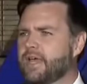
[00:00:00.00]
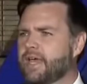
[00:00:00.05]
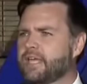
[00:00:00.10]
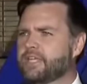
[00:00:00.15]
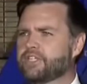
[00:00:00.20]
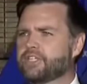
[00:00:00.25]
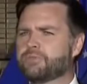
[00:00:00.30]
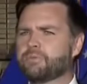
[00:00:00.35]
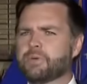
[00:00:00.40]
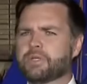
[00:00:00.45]

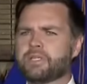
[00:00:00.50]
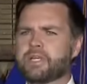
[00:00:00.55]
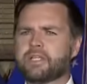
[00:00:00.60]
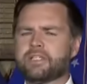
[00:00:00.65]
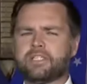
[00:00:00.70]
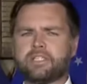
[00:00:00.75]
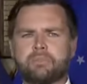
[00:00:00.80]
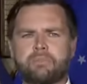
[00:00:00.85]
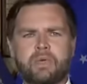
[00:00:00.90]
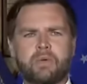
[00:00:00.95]
He just
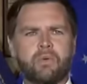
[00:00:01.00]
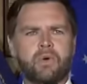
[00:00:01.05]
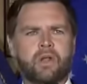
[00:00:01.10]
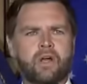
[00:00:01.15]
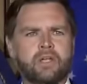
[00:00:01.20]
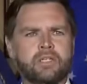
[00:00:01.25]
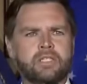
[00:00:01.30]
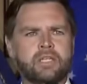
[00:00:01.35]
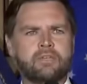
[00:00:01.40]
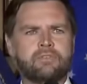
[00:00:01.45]
pretends to be one
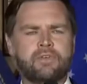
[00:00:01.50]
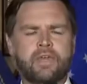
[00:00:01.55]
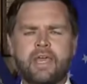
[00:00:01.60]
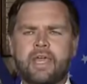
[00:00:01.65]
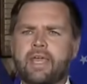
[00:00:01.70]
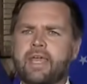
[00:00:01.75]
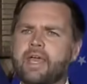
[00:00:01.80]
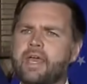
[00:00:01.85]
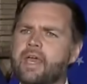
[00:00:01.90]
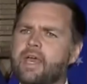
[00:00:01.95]
on
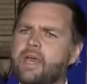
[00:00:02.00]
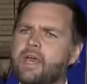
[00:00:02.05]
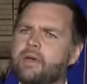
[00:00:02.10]
TV.